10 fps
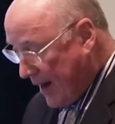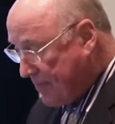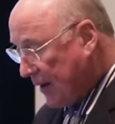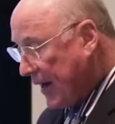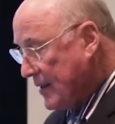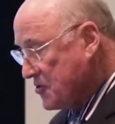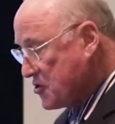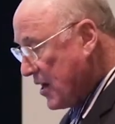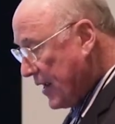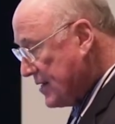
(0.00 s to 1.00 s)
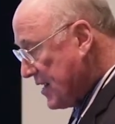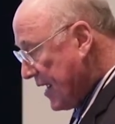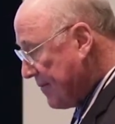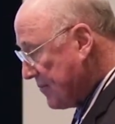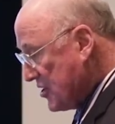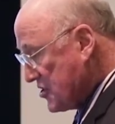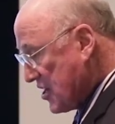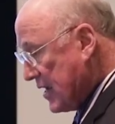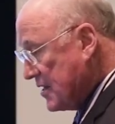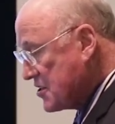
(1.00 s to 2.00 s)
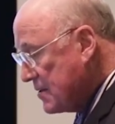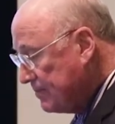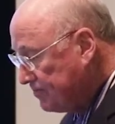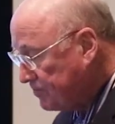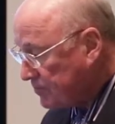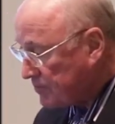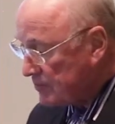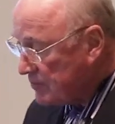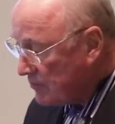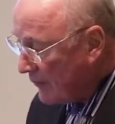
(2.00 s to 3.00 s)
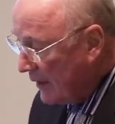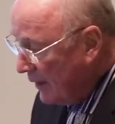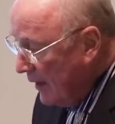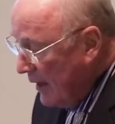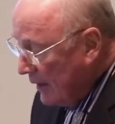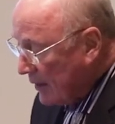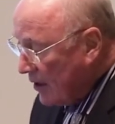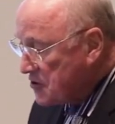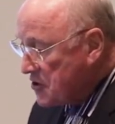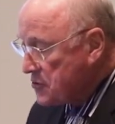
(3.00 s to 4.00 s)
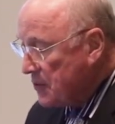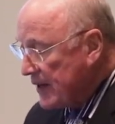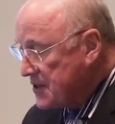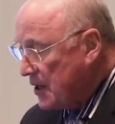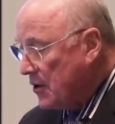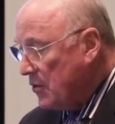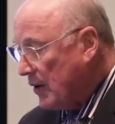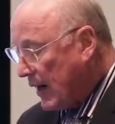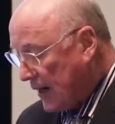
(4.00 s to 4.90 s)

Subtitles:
up against NTM disease. Cultures we do